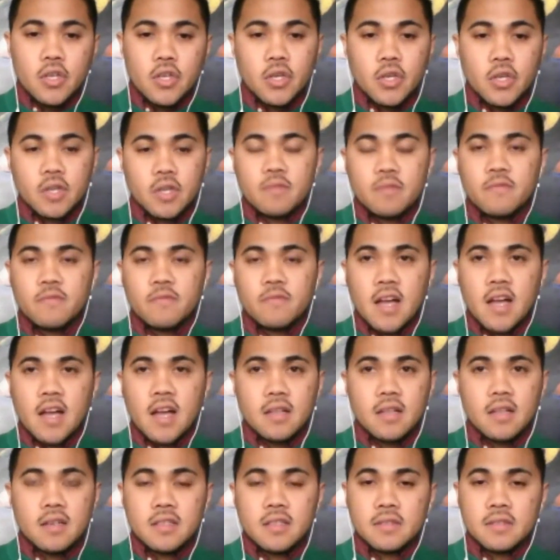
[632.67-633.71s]
You can
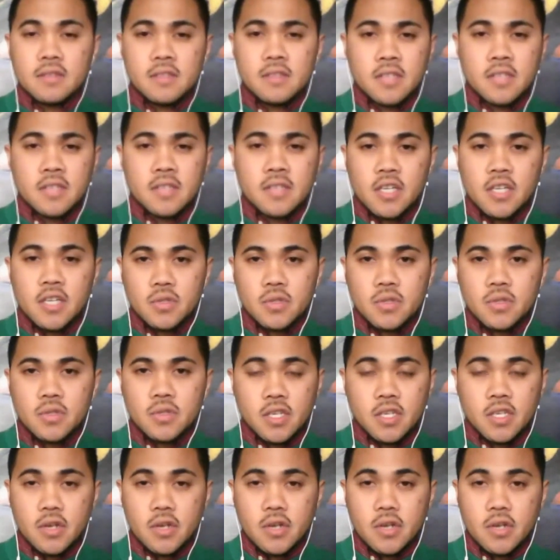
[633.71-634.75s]
file a Schedule
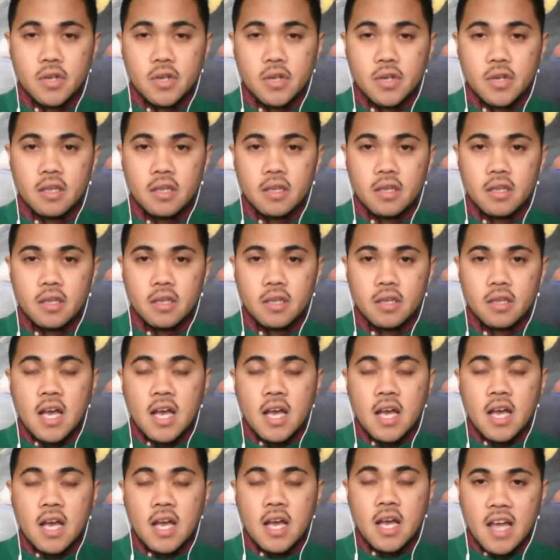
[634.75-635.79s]
C or E
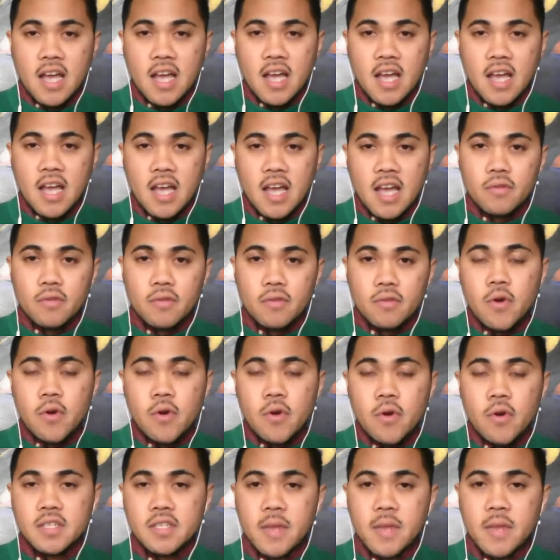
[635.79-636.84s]
as an active
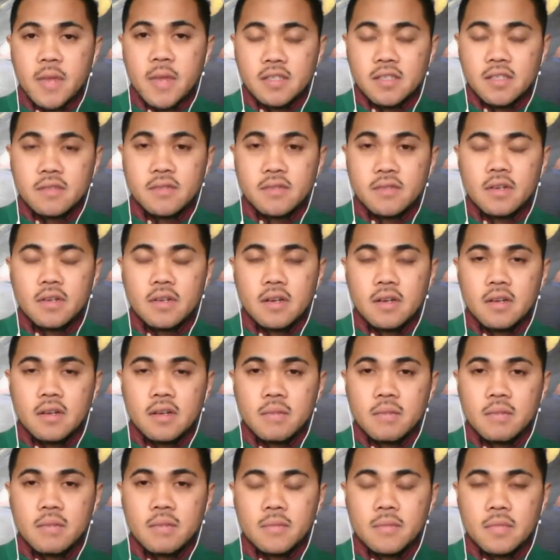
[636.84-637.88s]
or as a passive
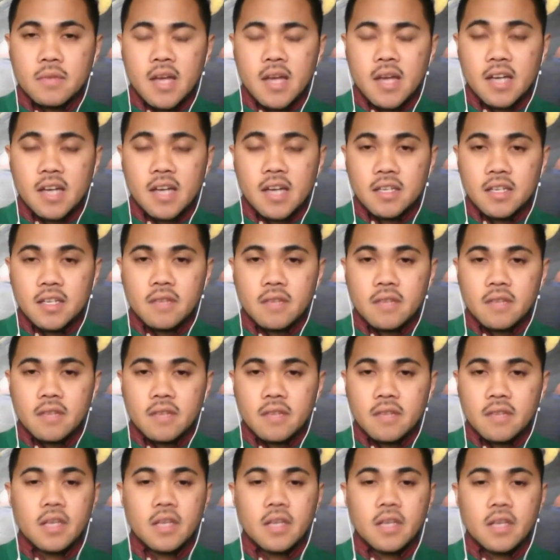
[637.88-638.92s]

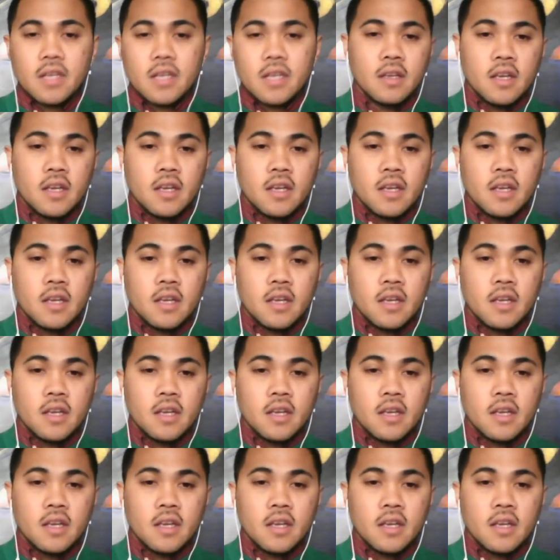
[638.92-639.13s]
activity.